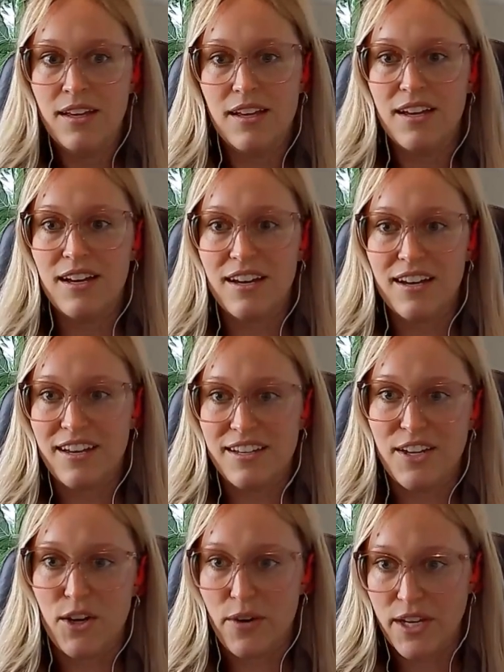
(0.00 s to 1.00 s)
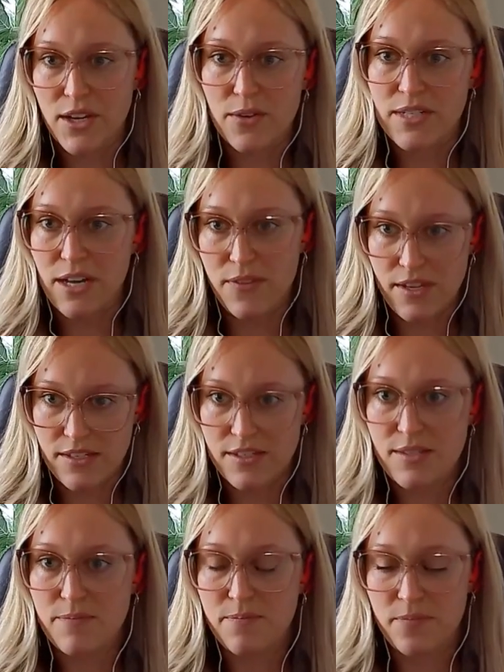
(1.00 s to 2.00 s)
and you know, I go down
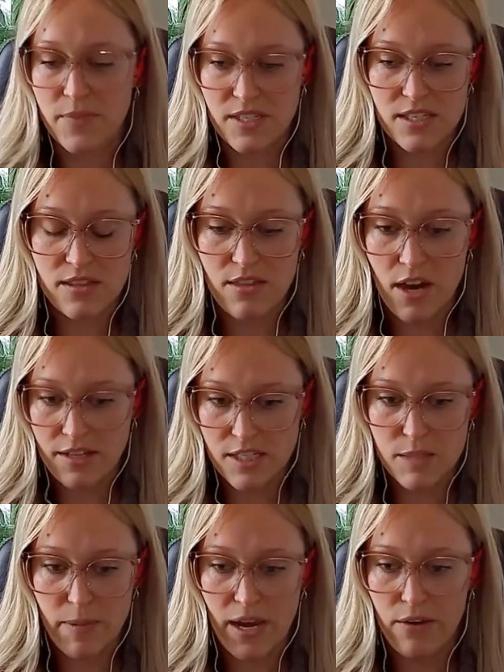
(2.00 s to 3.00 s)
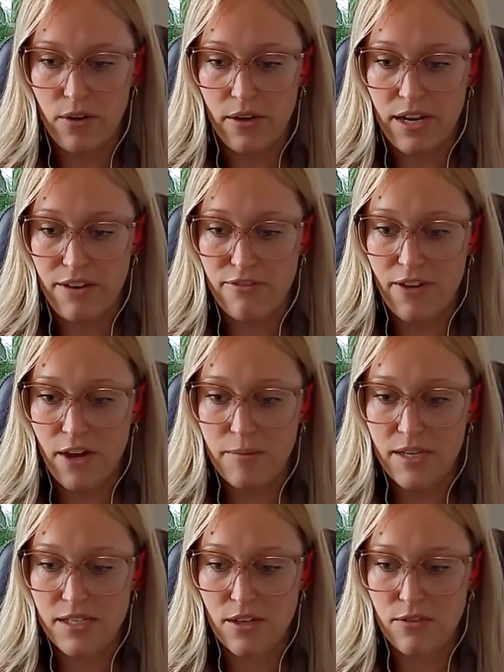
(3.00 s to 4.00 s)
this thought spiral, and I found
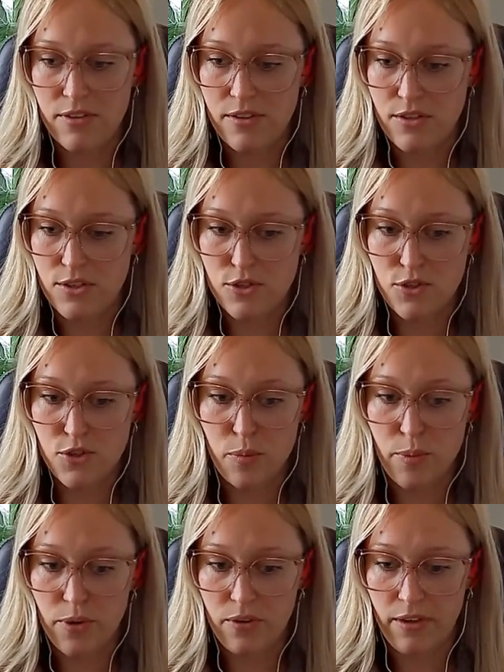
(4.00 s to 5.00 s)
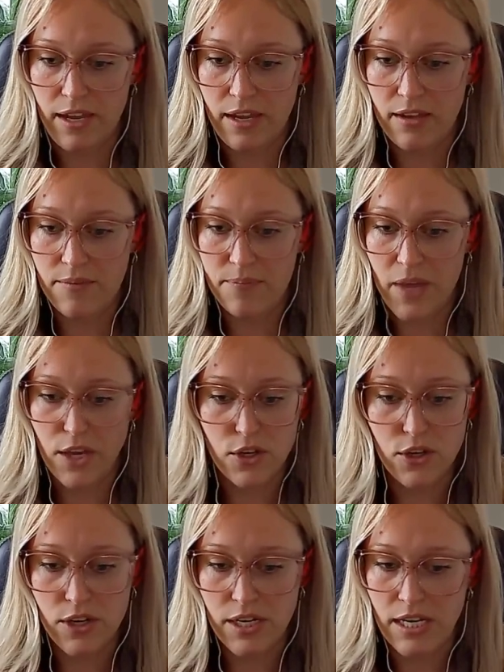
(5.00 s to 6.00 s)
myself in this super, like, I
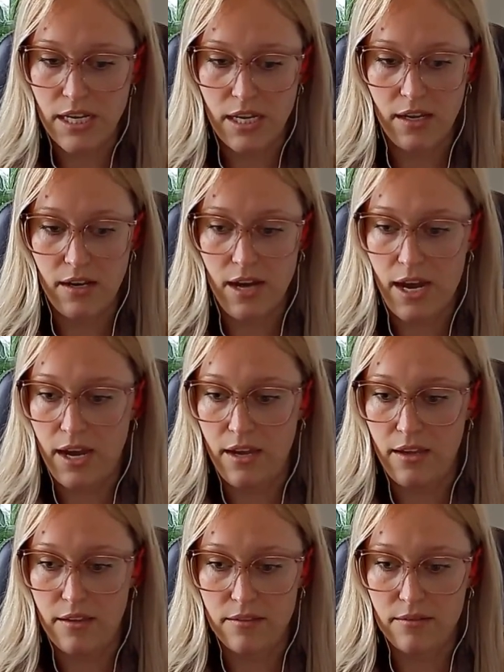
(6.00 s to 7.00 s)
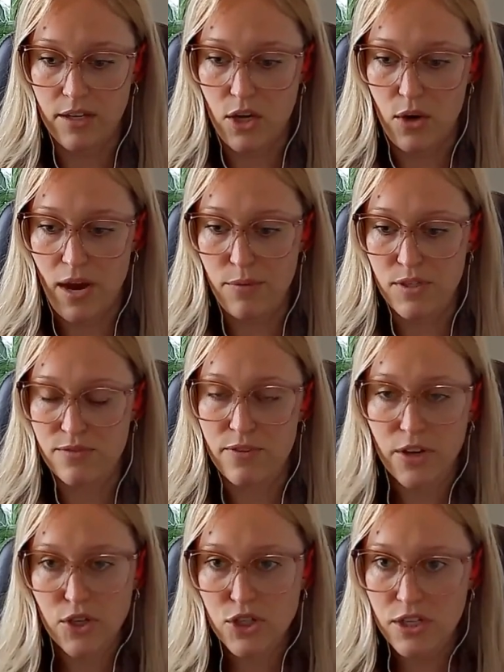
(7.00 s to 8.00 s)
couldn't eat. I was
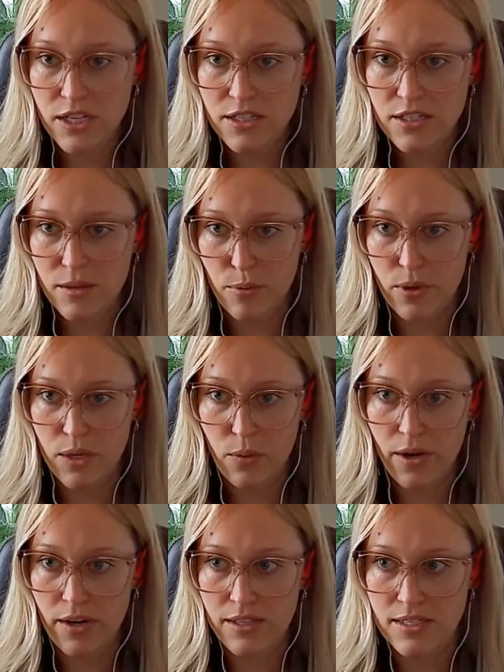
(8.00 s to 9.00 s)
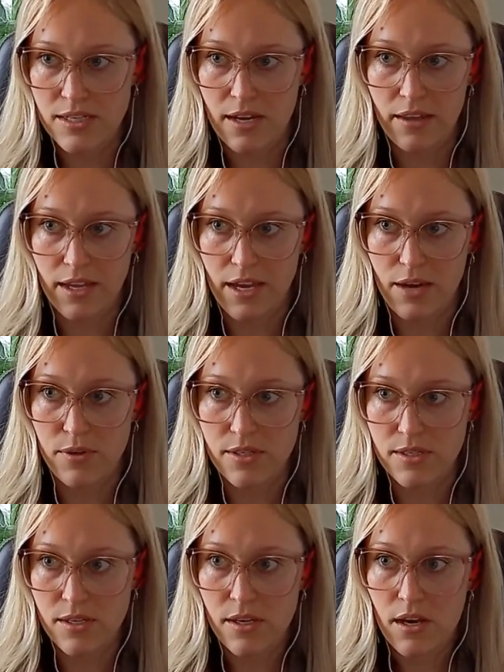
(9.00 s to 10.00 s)
functioning to the point where it's not like I
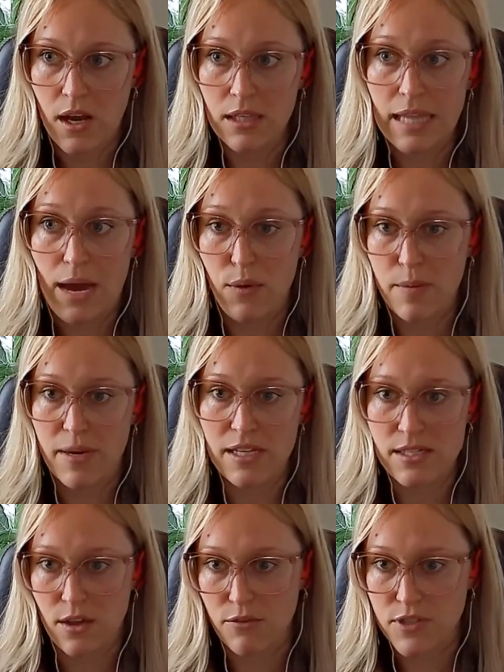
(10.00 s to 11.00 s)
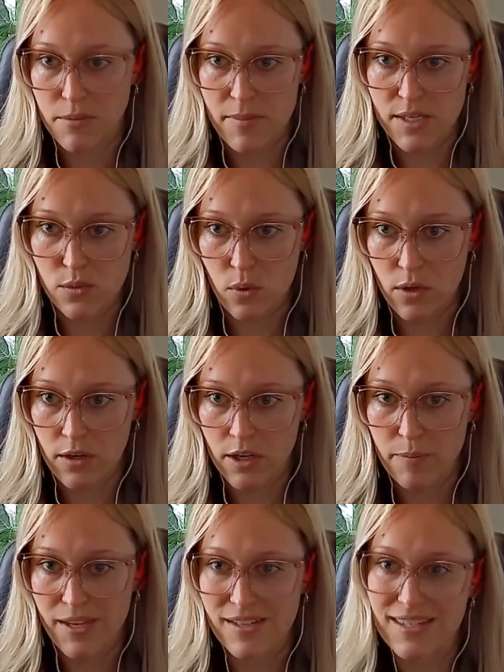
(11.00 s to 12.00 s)
was allowing myself to miss work,
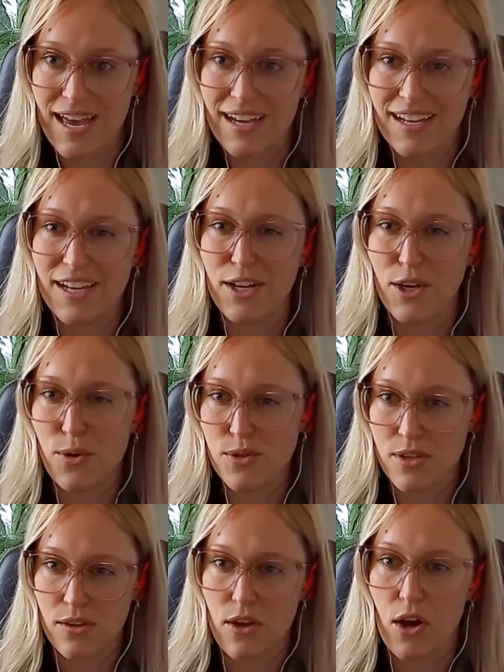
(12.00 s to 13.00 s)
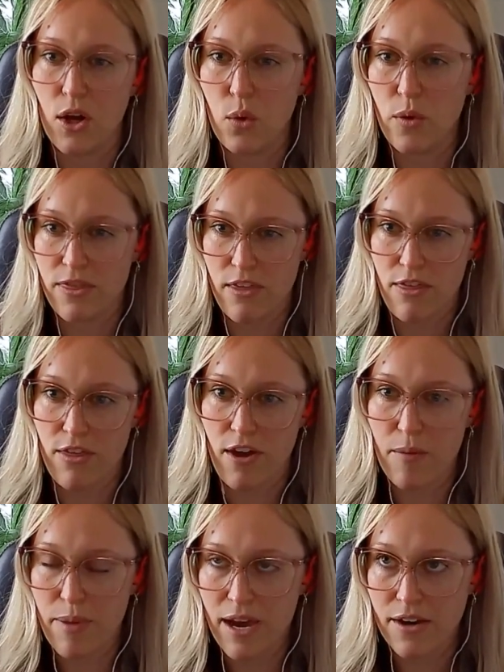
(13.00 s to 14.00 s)
because that kind of goes along with the
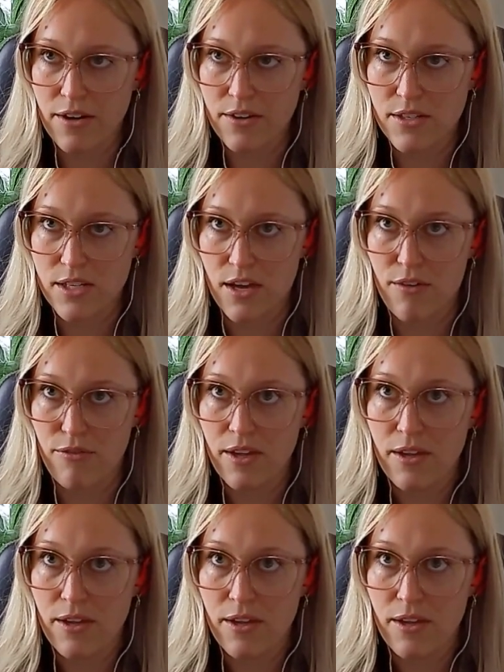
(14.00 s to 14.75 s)
thought patterns of,